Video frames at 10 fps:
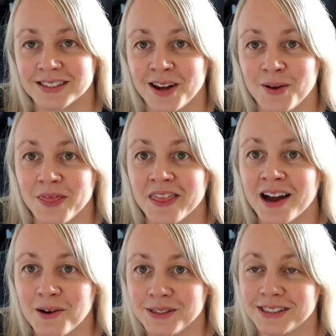So
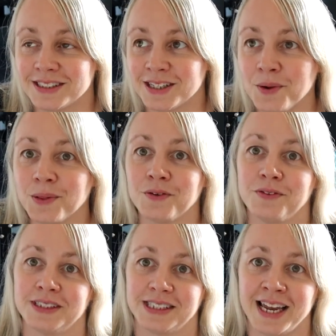that was so
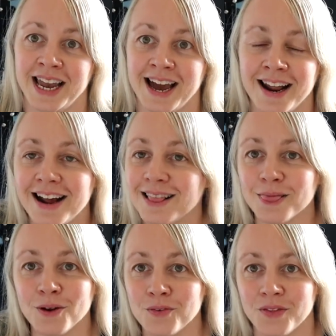lovely to hear. And I
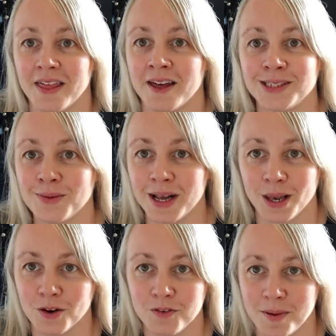love that. That's what I
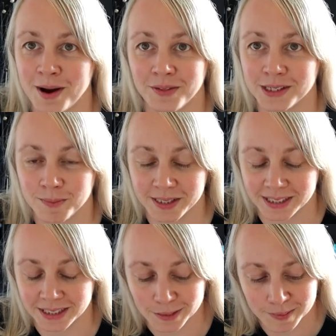love about this
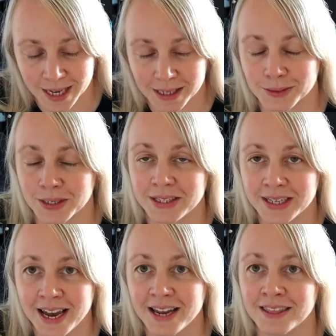business sometimes. When you
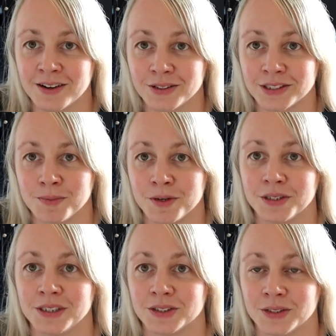get the custom
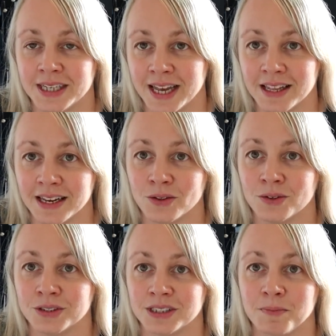orders or you get the little
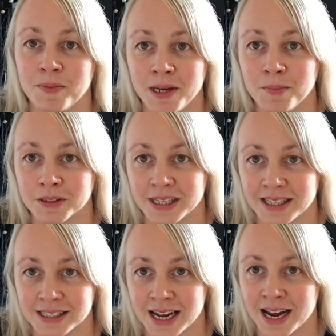orders and people
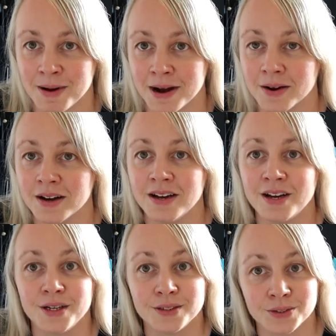take the time out
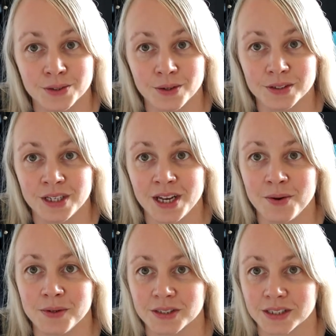to talk to
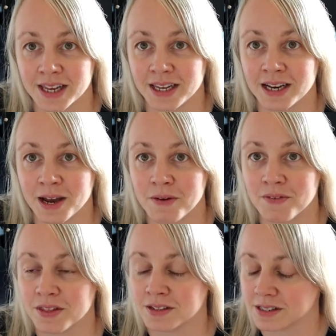you and just let you know
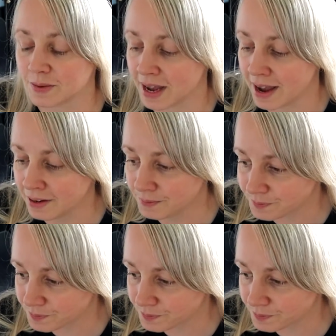everything's okay.